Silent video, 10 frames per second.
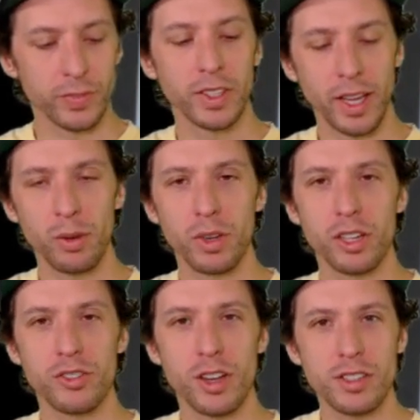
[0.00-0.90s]
Okay, we're going
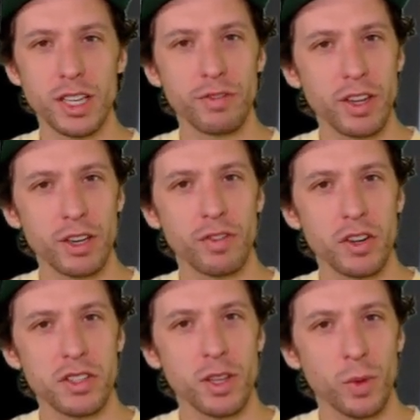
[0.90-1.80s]
to draw a stick figure
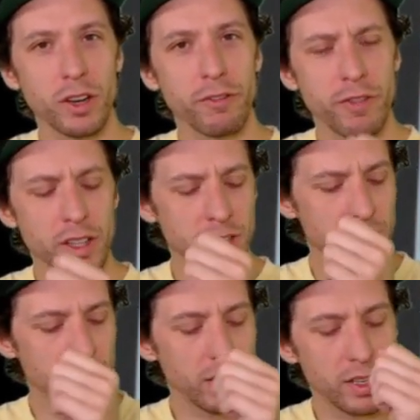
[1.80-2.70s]
first, and then we're going to fill
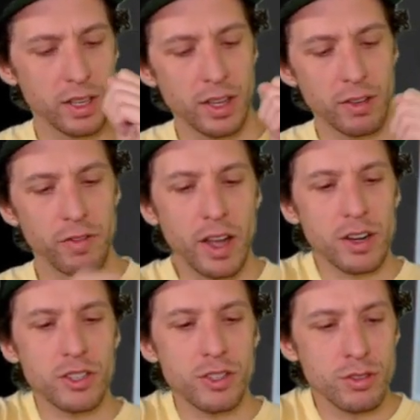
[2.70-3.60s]
in the
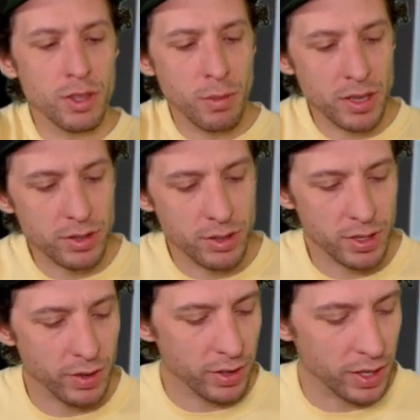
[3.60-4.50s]
fire suit and the muscles
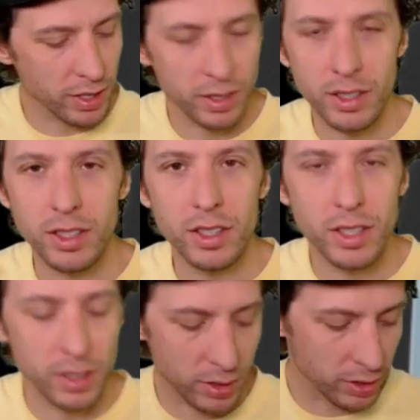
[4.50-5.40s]
and everything
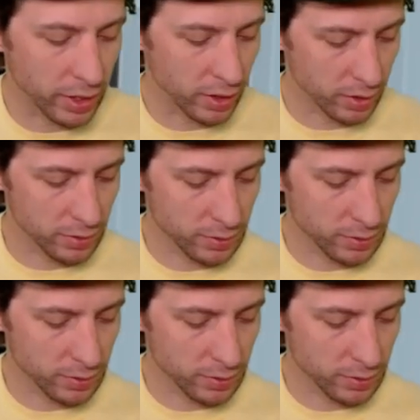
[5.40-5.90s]
a little later.